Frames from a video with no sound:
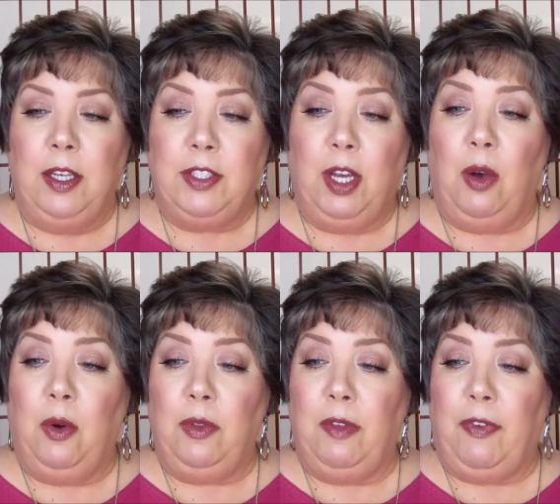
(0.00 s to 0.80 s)

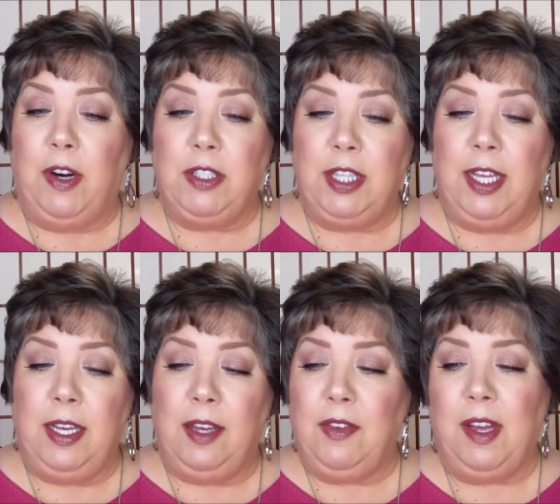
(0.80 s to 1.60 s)
So the first
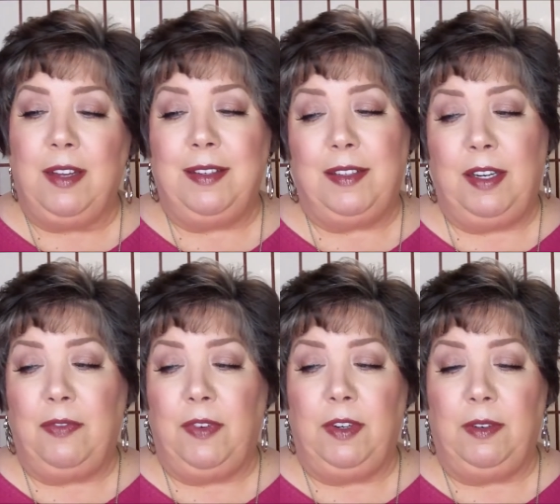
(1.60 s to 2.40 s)
thing, I've got
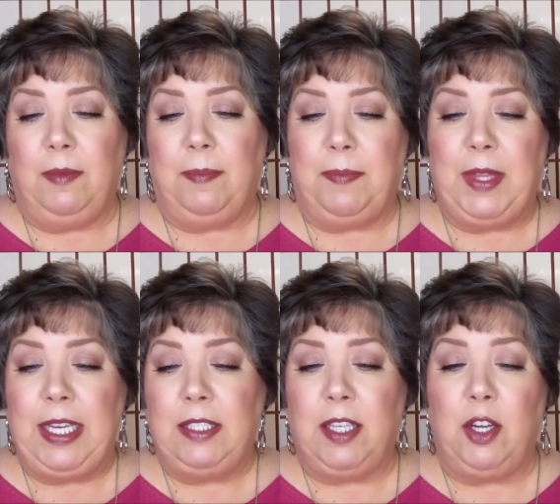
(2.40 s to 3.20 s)
different
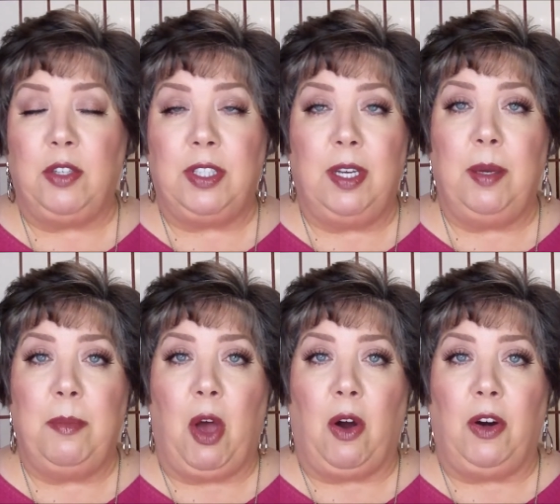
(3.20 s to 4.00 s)
things here.
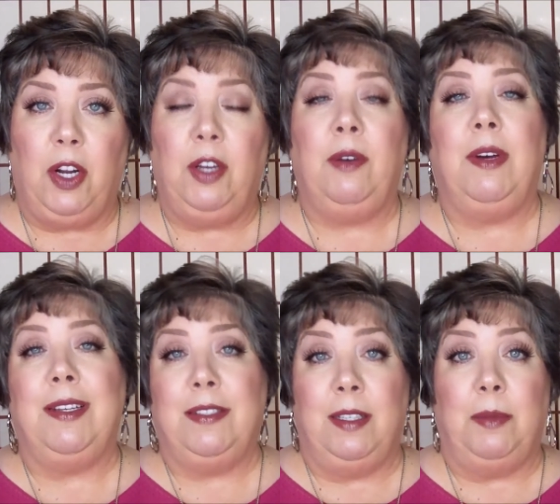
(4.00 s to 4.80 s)
Some are new
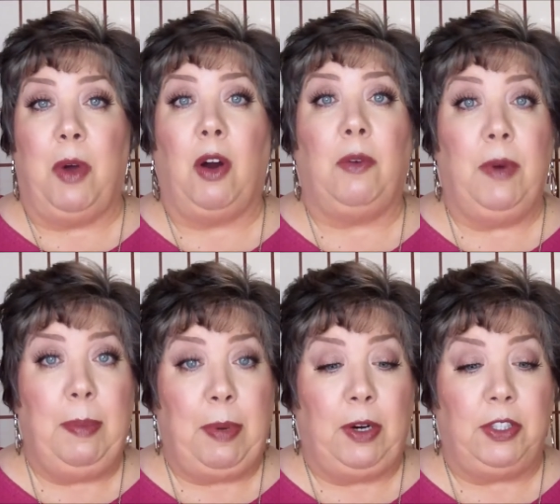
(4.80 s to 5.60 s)
and some are
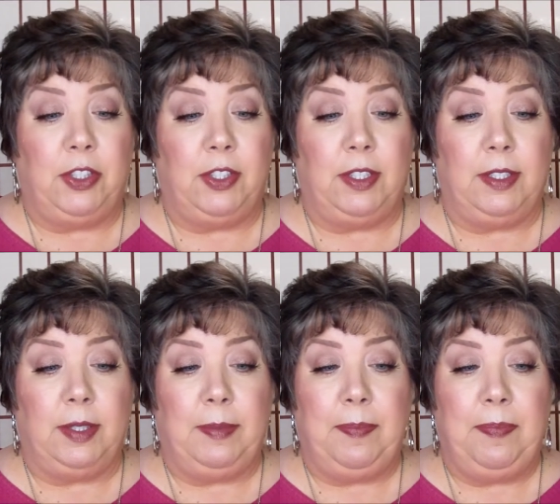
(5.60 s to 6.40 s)

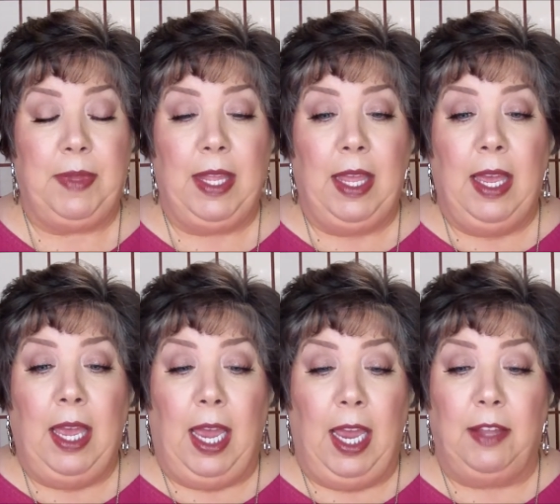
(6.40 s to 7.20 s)
repurchases.
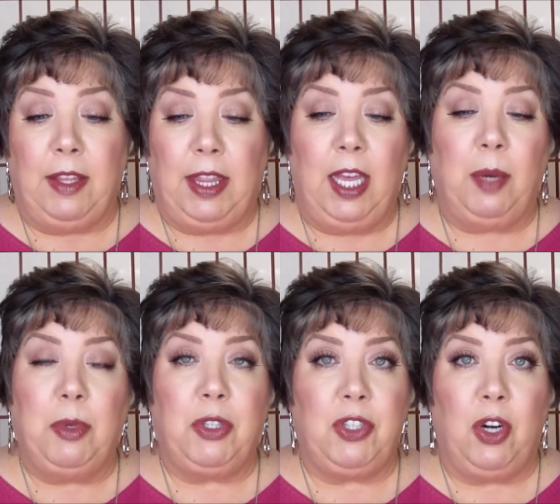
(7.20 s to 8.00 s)
And the thing I'm
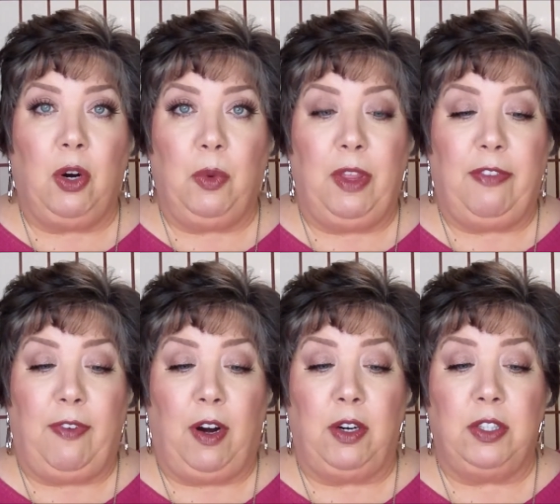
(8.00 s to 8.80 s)
going to start with
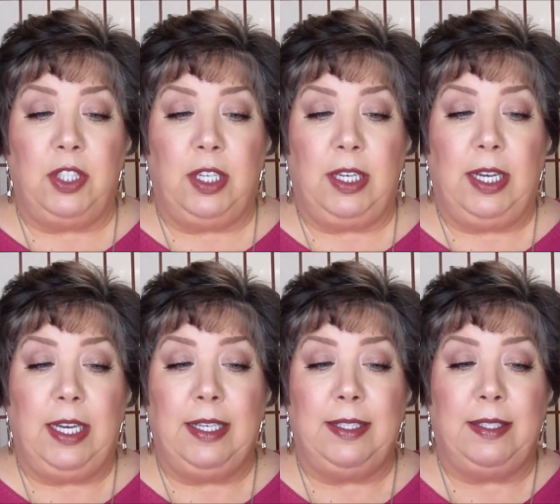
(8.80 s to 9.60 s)
first
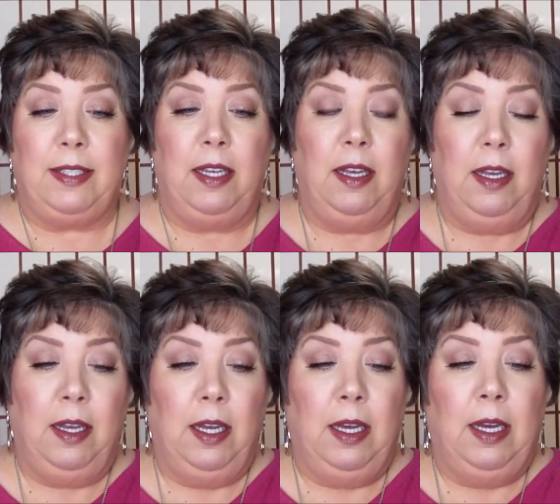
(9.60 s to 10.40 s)
is
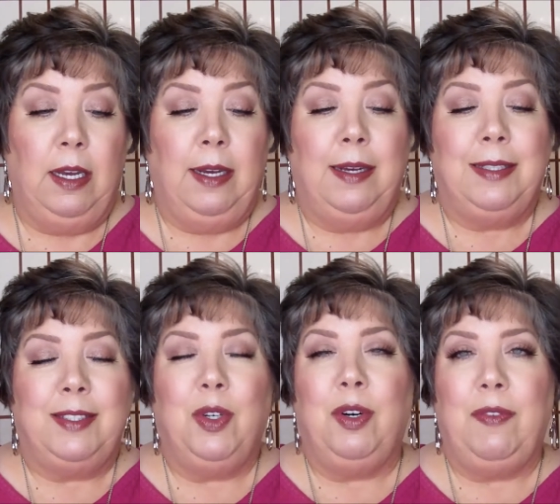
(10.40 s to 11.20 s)

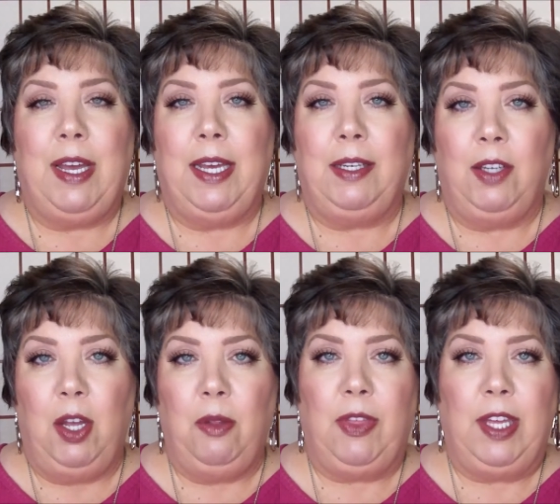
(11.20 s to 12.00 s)
sort of a
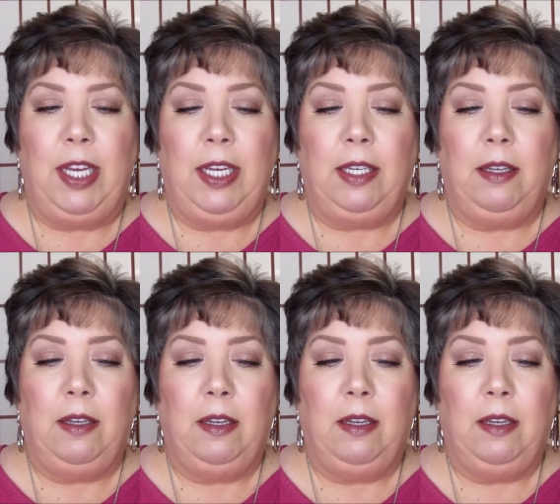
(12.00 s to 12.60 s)
new thing,